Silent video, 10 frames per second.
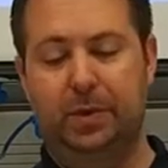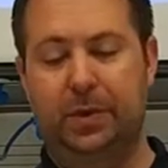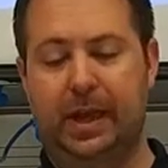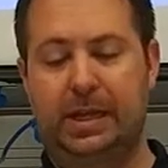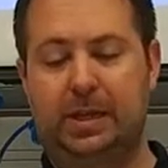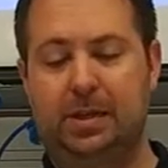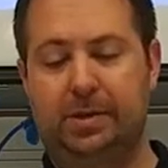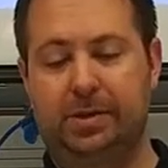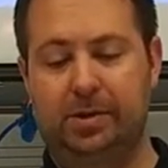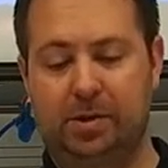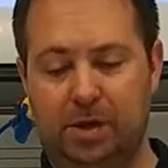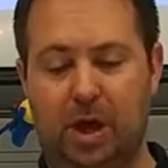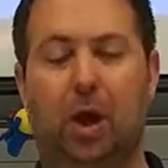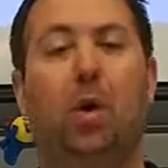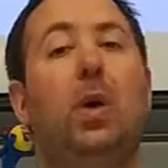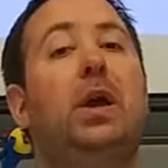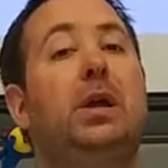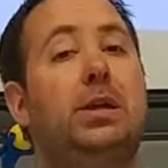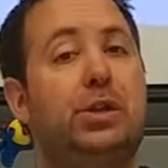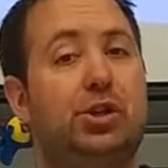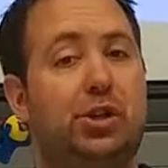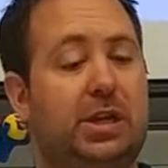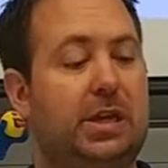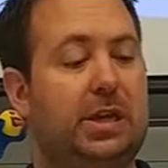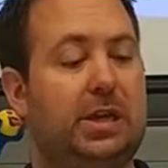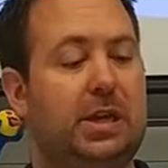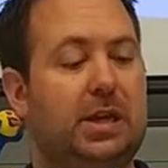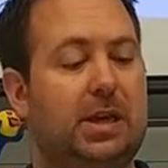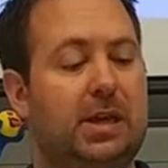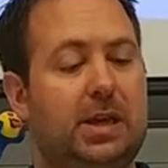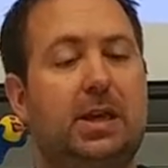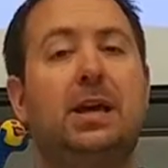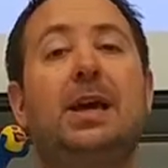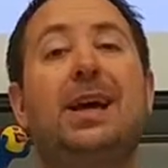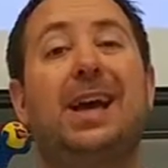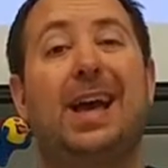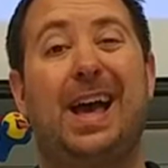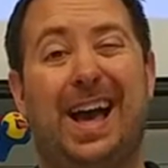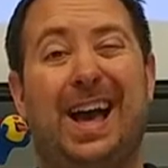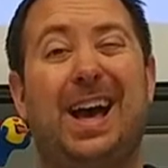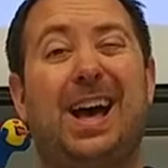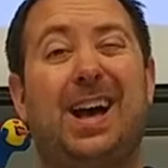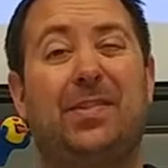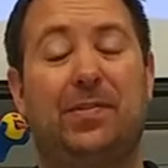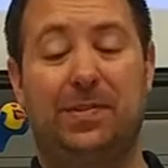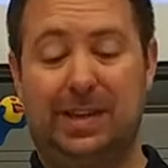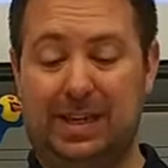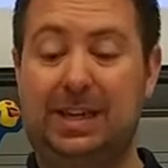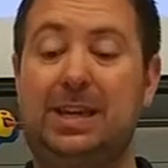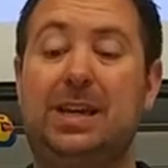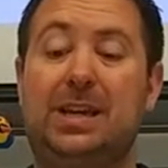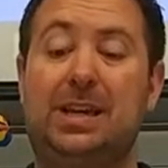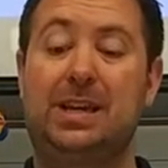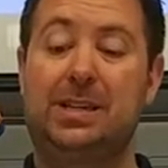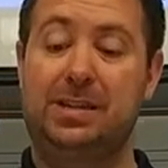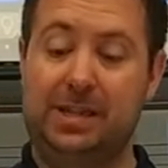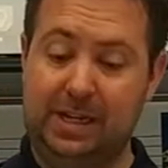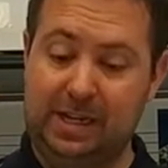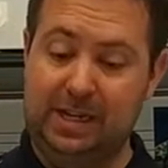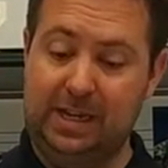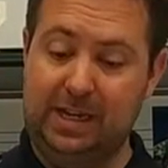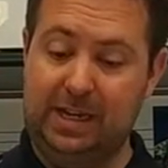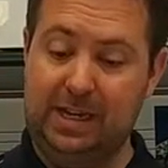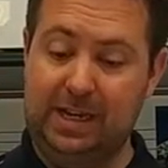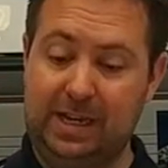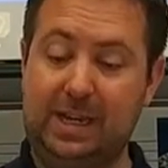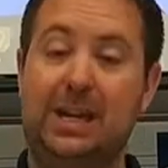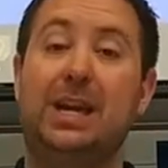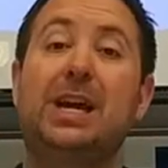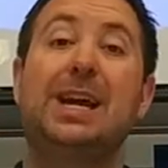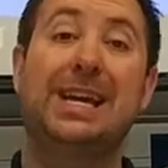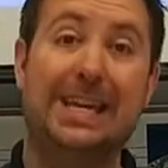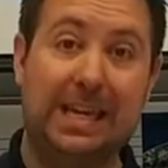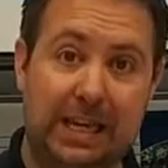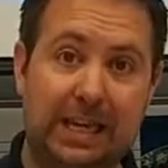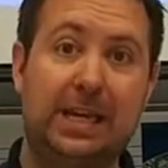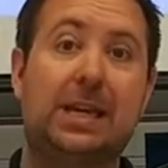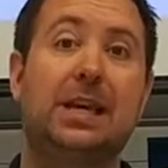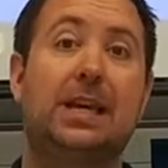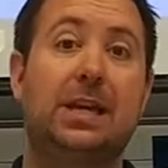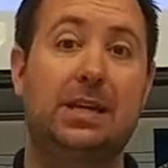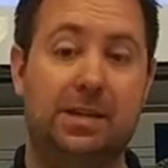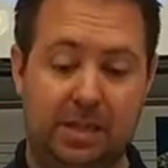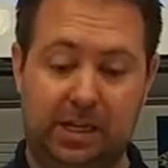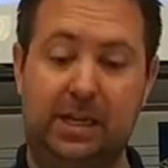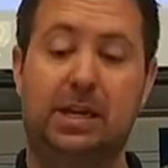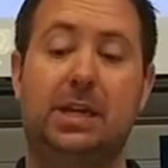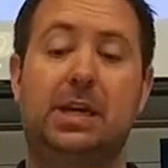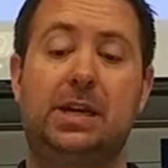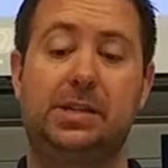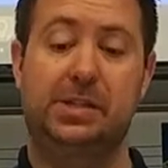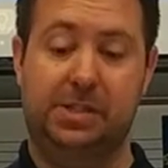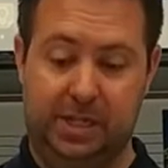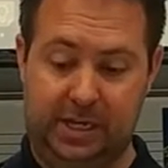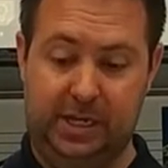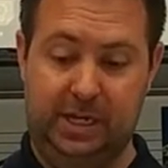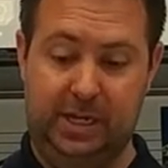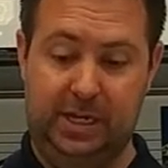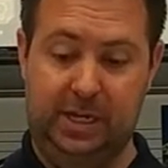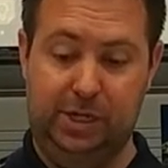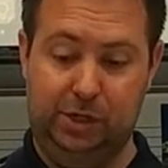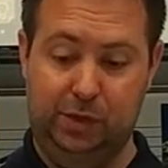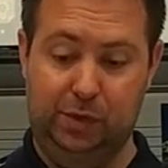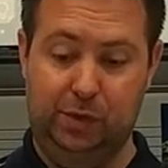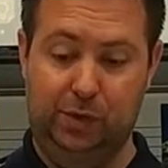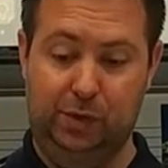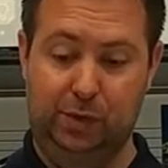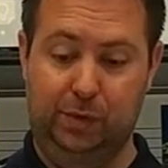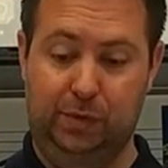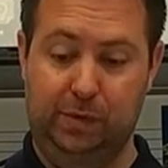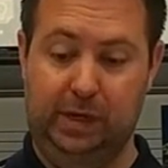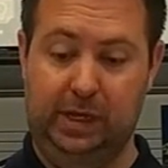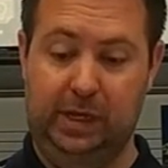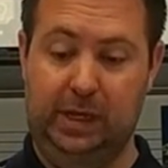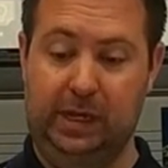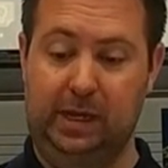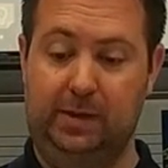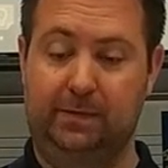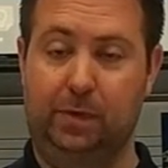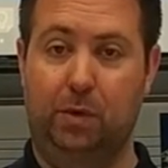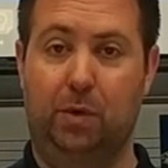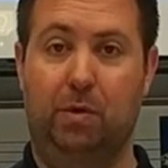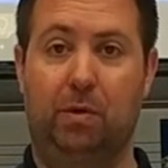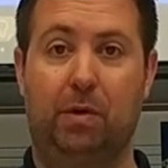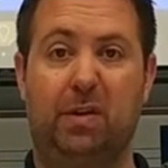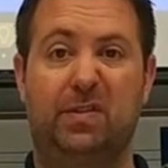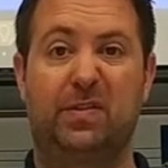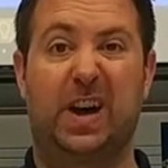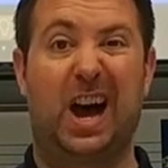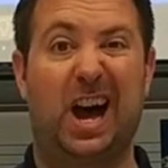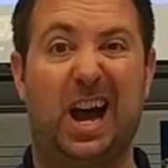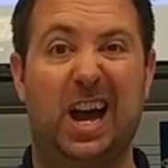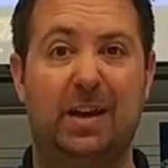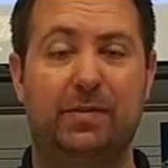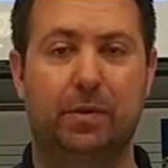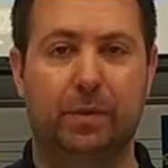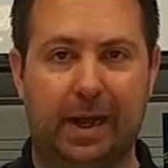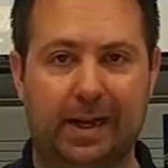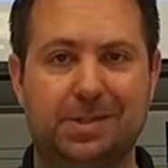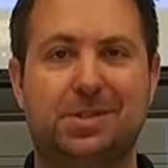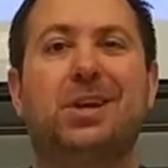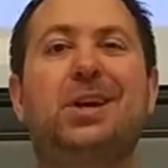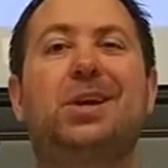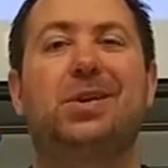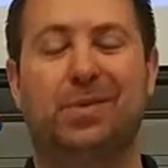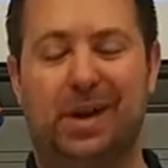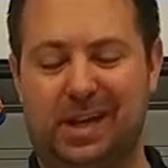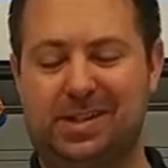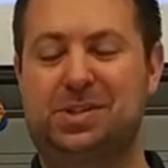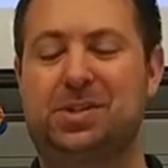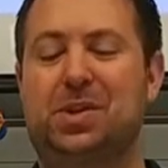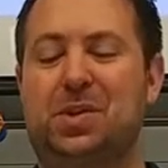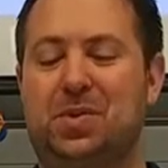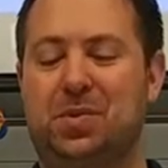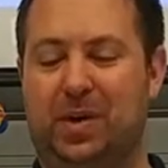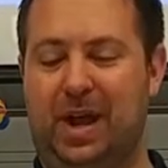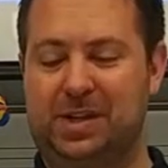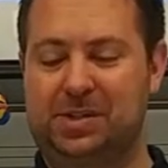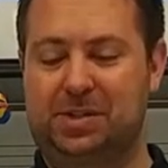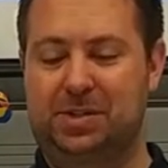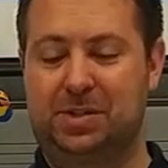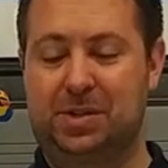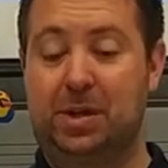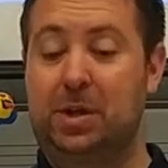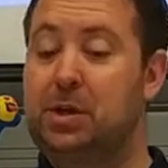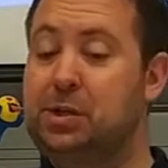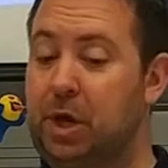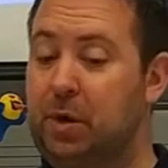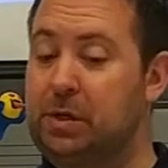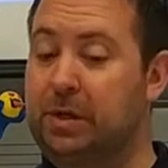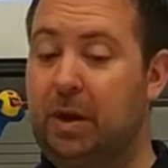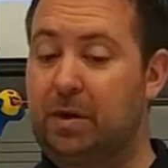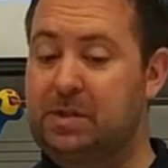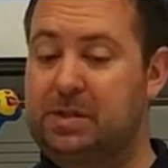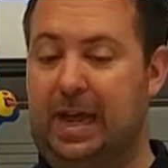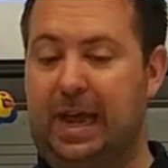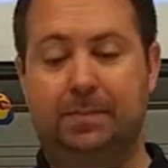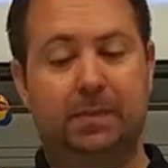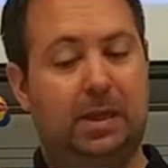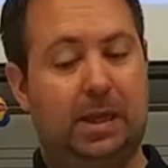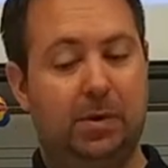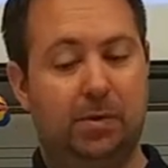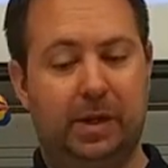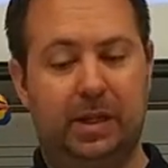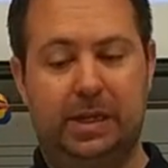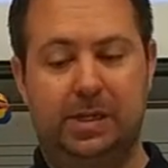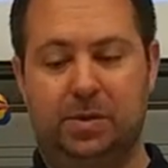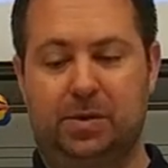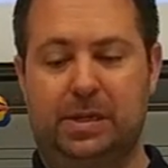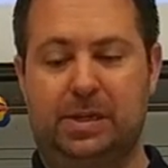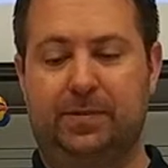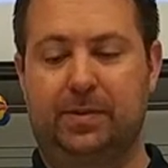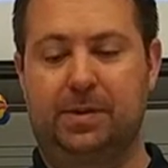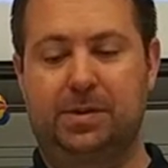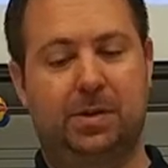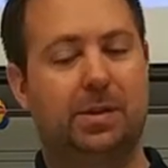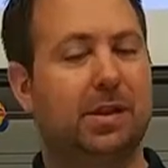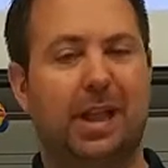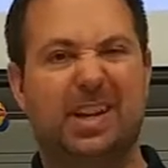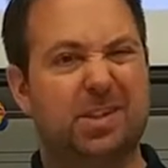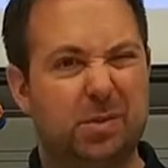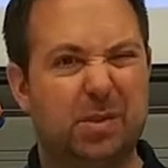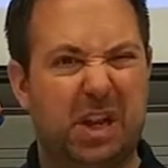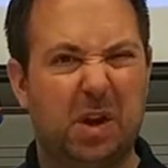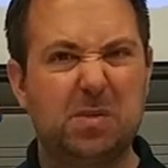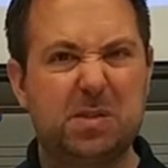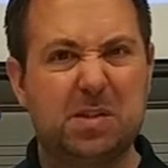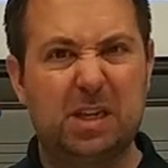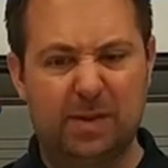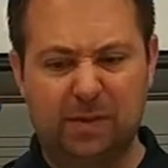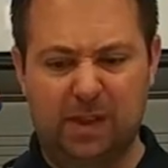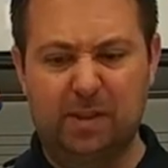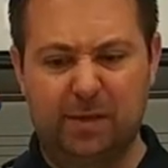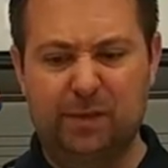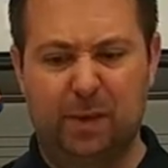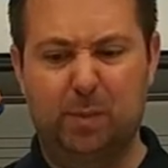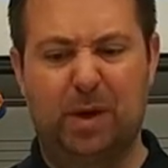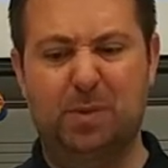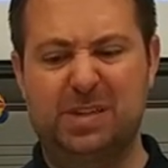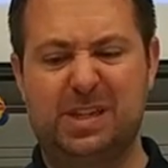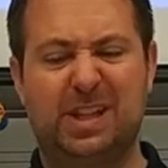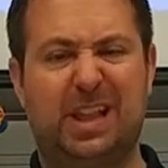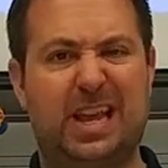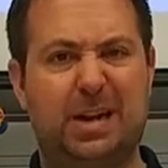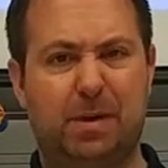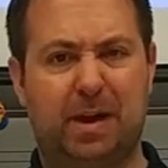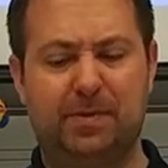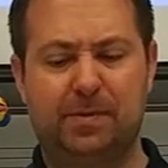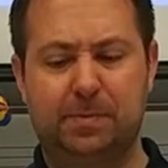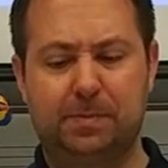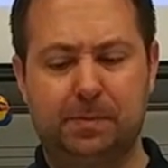Ready, go. G, F, E, D, E, D, C, 2, 3, 4, 5. Rest, rest, rest. So you'll notice that it really is only different the last 3 notes, even from what was in the line above.